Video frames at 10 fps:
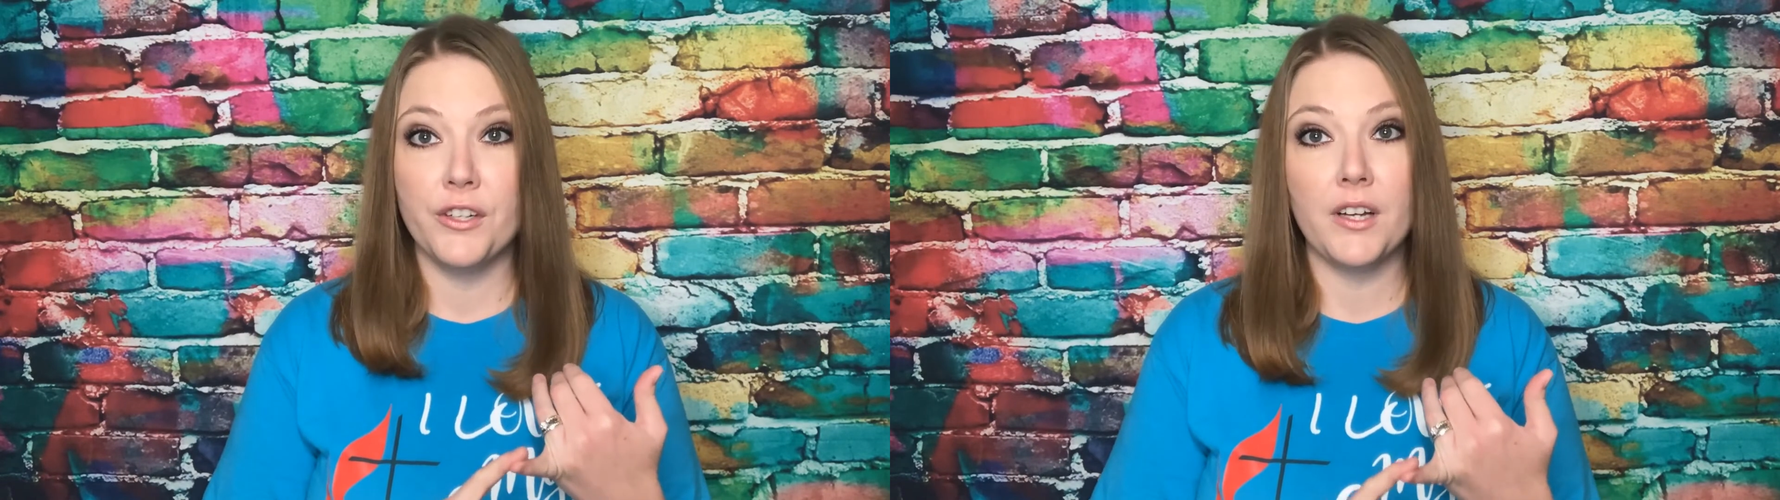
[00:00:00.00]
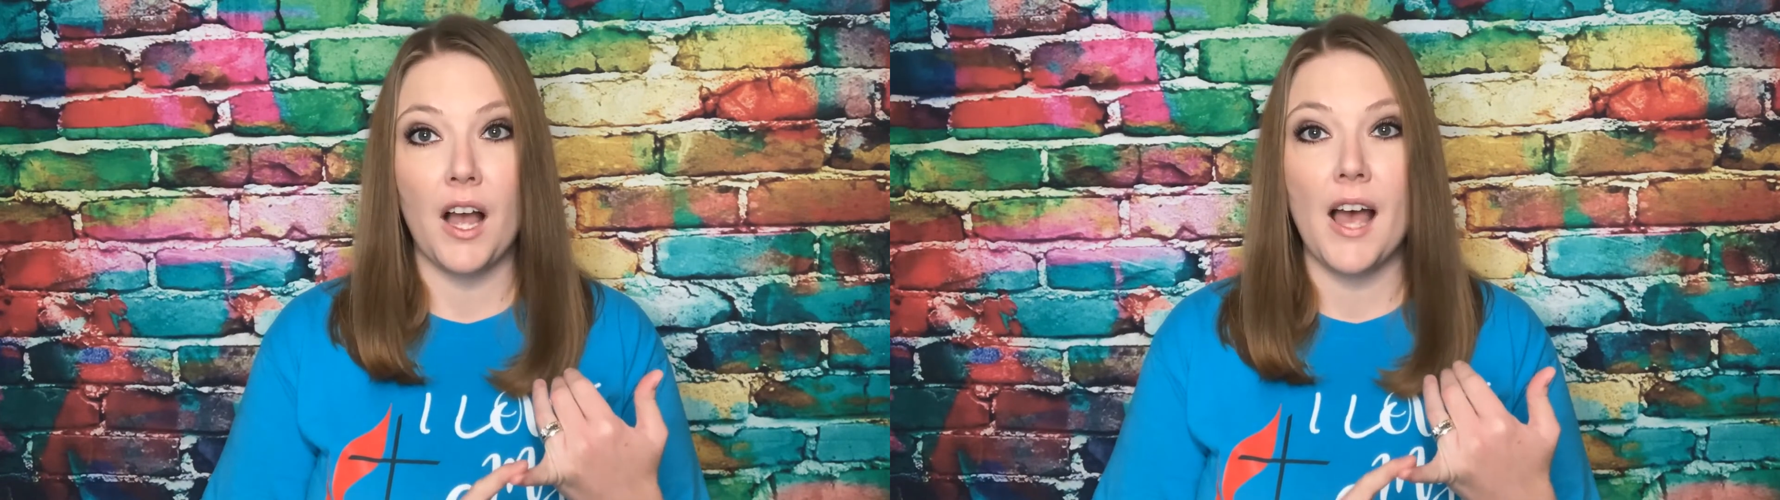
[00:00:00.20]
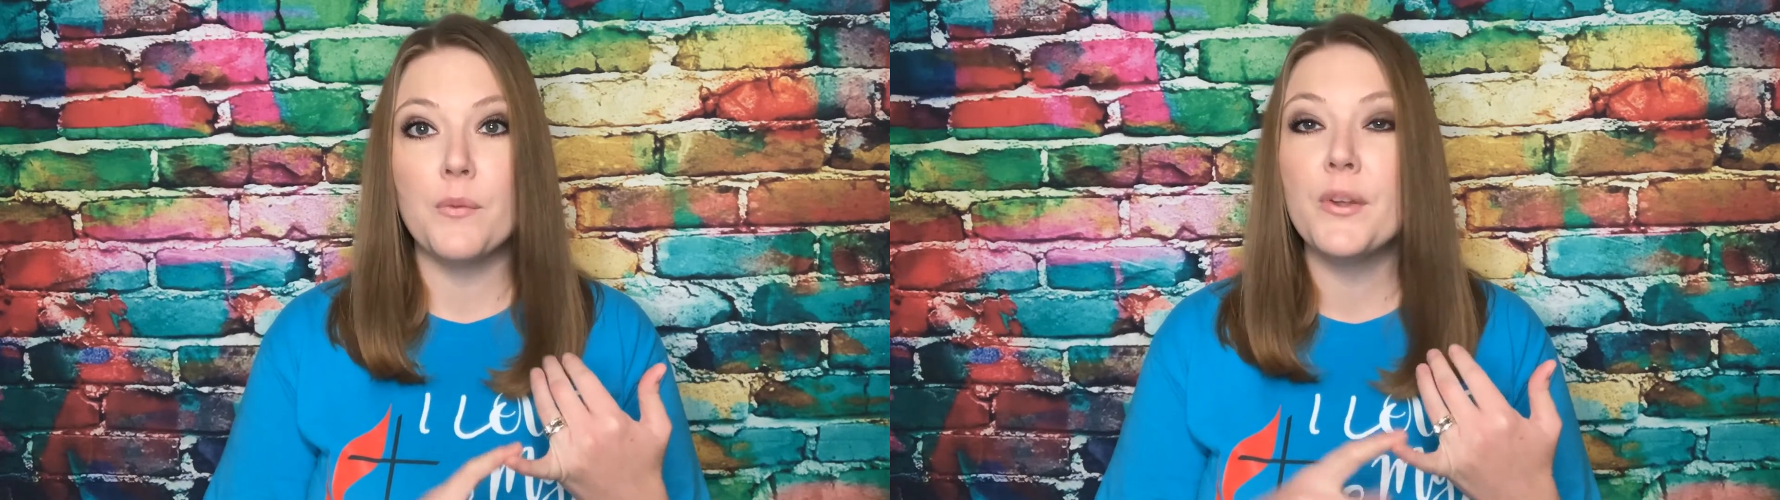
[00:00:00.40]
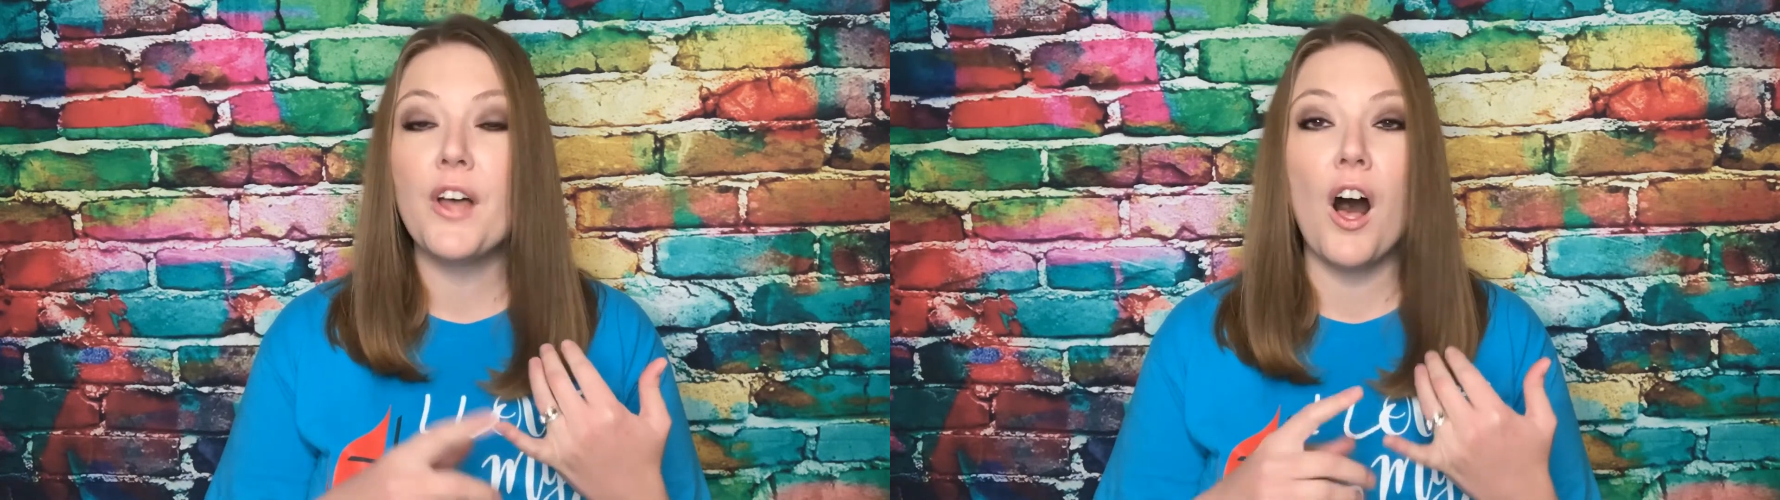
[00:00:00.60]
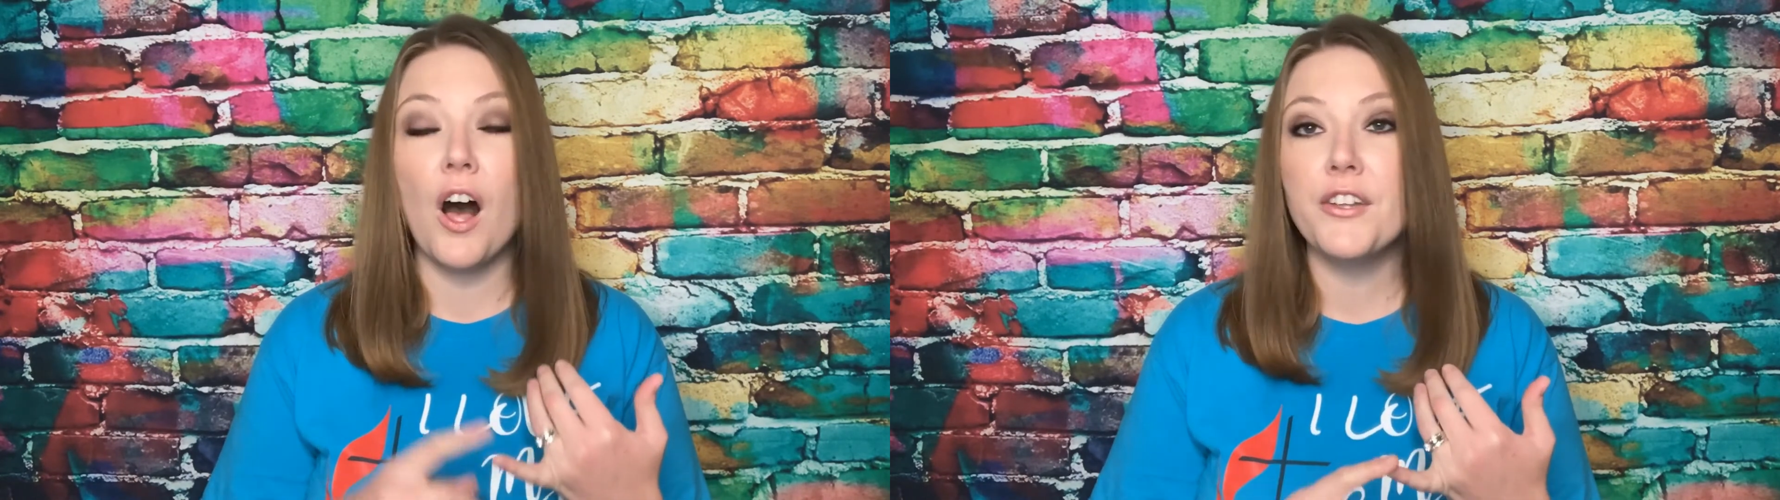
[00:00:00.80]
your God
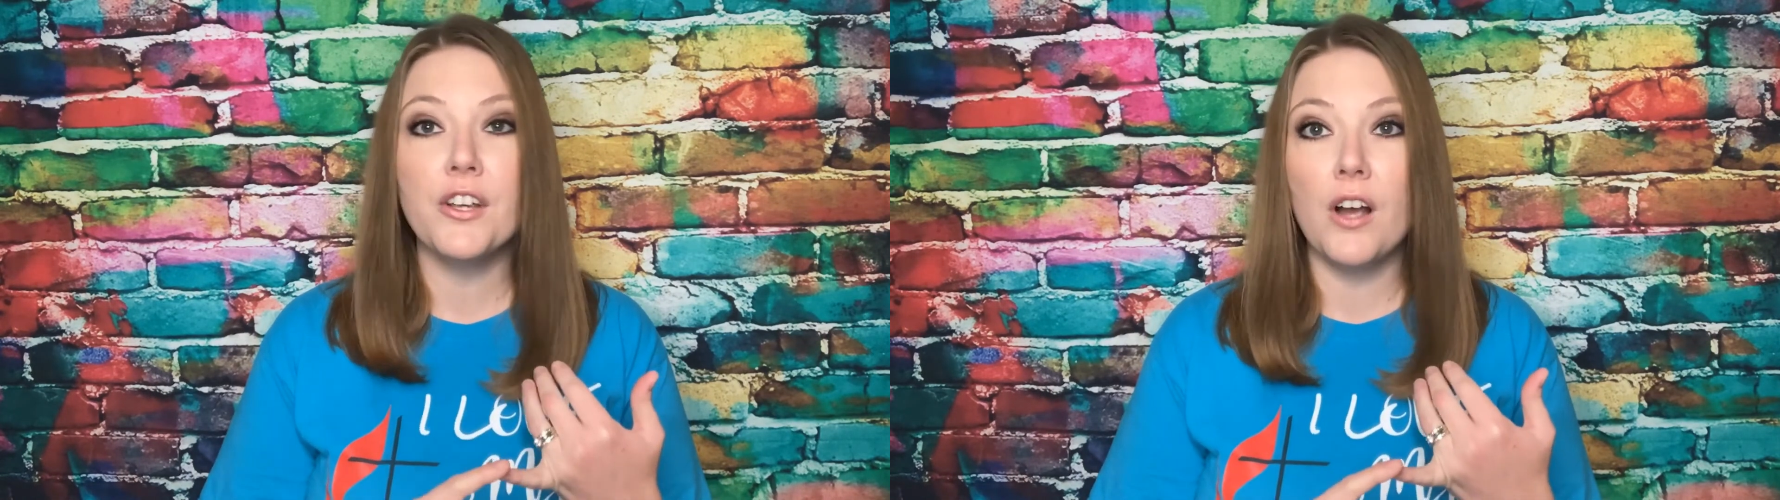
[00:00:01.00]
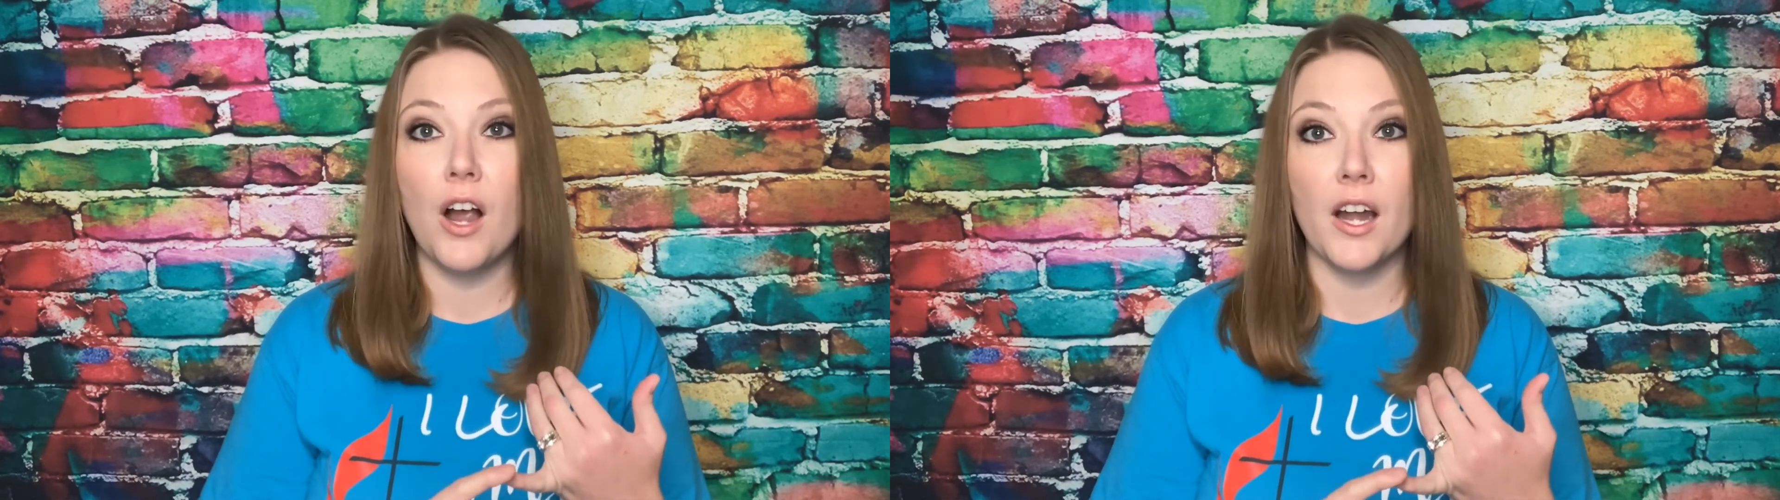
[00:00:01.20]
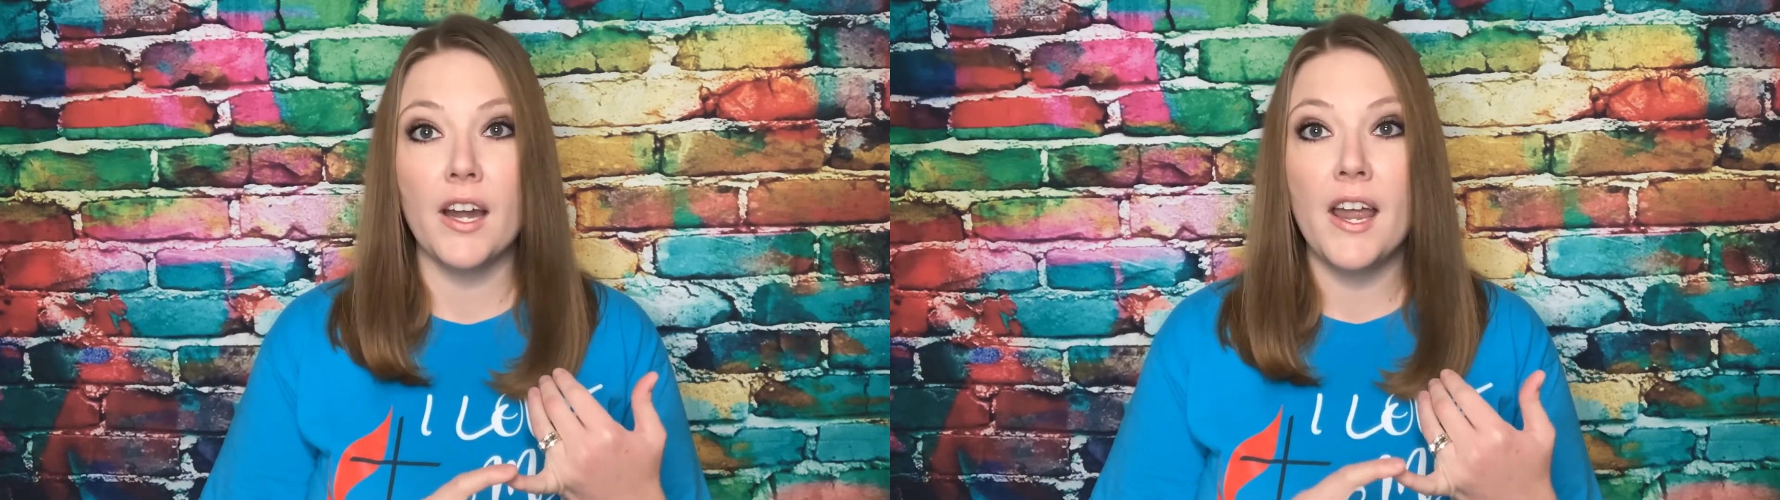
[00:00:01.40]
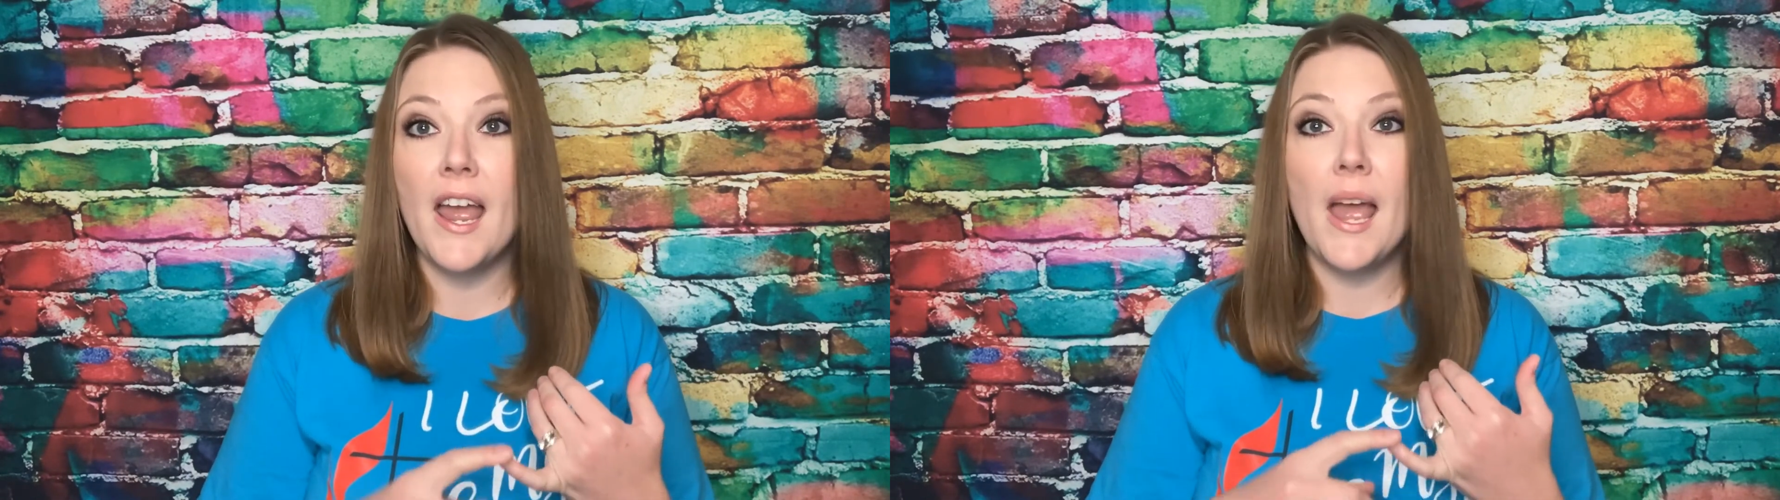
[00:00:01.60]
with all your heart